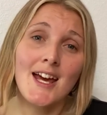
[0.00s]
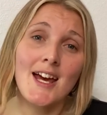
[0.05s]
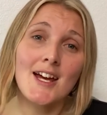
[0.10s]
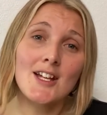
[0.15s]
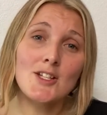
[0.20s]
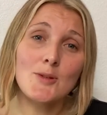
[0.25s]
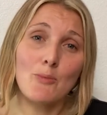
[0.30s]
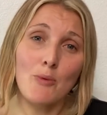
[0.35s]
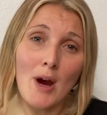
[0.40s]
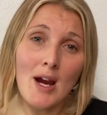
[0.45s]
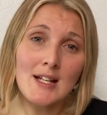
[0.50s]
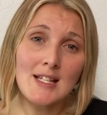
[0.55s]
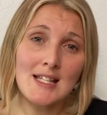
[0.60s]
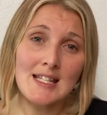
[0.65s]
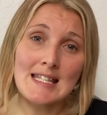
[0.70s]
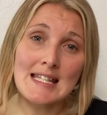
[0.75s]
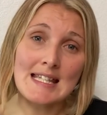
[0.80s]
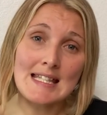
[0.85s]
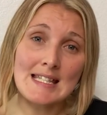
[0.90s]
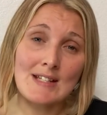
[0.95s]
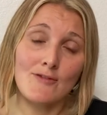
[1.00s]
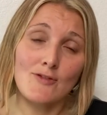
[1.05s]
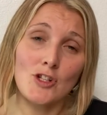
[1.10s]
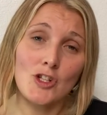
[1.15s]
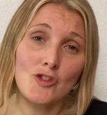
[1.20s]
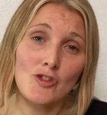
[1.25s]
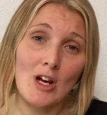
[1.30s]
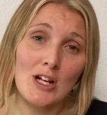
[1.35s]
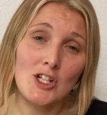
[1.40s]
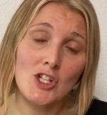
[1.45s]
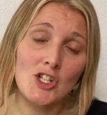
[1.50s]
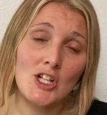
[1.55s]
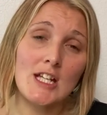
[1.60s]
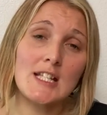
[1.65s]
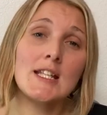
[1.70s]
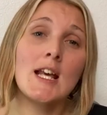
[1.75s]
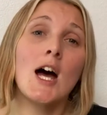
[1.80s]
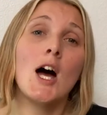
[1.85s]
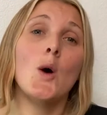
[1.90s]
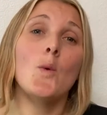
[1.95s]
to practice these different strategies
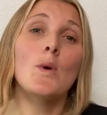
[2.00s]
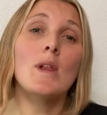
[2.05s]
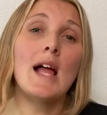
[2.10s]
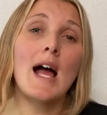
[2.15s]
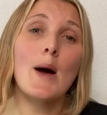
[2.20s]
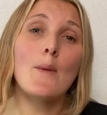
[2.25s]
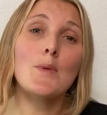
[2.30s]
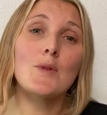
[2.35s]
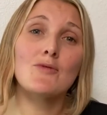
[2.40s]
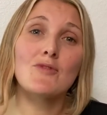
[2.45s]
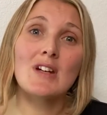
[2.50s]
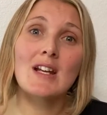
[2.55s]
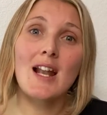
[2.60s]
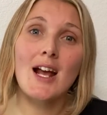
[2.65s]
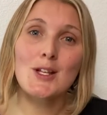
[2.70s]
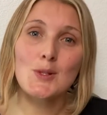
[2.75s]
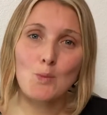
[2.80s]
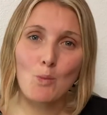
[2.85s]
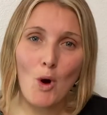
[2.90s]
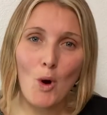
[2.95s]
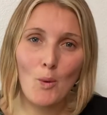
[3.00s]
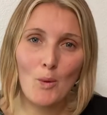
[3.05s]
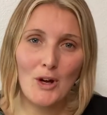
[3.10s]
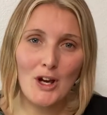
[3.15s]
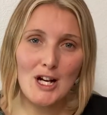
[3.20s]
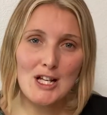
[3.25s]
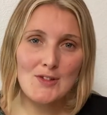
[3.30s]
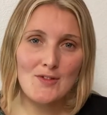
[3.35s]
will help them realise what works for